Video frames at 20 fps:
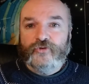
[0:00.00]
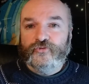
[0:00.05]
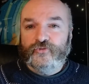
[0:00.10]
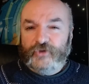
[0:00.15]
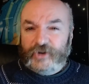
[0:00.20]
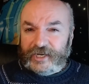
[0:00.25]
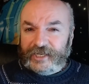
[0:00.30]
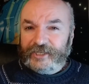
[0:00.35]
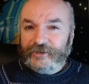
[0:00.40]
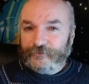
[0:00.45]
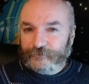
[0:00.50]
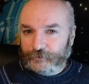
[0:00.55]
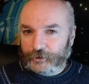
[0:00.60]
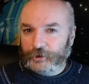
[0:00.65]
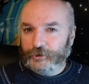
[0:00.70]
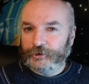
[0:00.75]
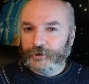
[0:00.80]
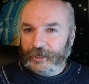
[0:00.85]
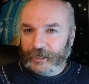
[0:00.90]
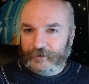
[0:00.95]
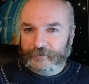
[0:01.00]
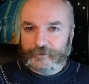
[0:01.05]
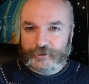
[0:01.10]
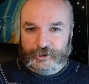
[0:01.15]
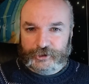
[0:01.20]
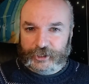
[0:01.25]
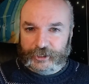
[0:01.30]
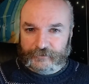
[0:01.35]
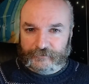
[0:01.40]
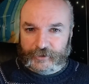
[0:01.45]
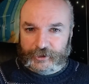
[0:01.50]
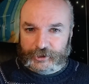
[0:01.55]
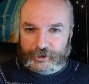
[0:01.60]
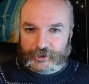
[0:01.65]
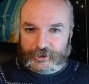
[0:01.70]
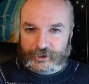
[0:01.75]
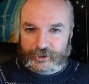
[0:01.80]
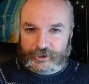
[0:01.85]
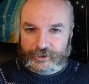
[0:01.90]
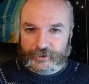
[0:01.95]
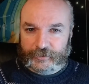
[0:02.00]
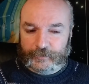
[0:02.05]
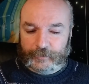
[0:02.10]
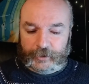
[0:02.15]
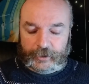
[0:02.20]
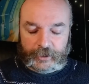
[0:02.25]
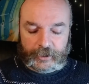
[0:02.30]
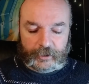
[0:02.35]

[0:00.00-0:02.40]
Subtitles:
really fun character generation system.